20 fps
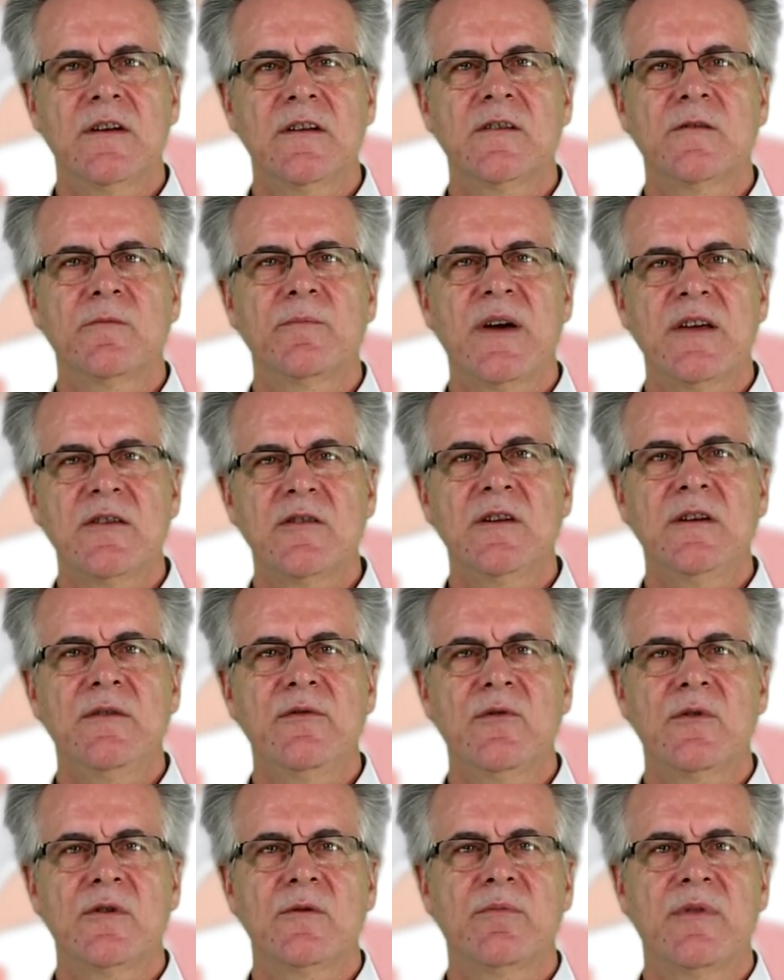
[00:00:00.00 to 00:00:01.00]
especially
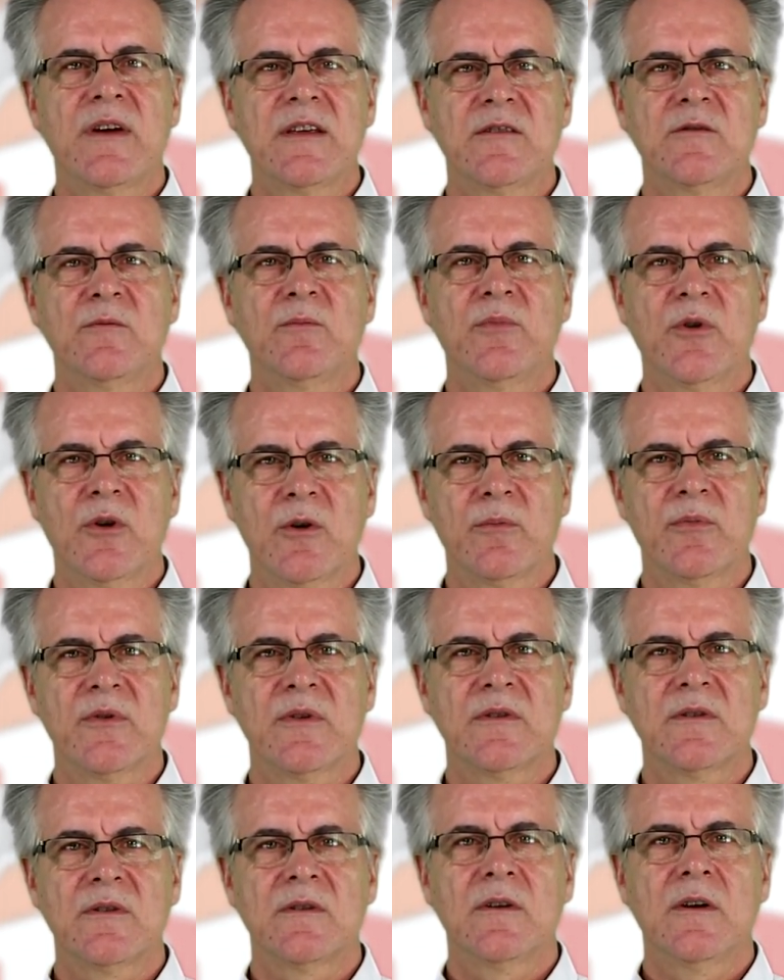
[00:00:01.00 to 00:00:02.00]
for the present
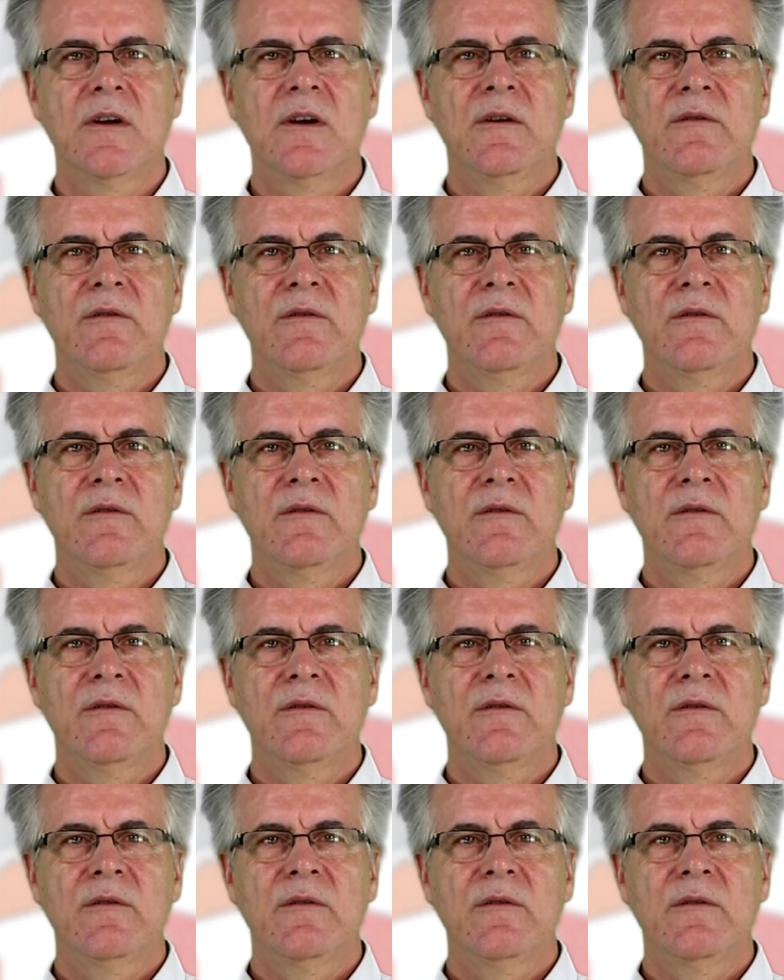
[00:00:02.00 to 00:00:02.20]
purpose,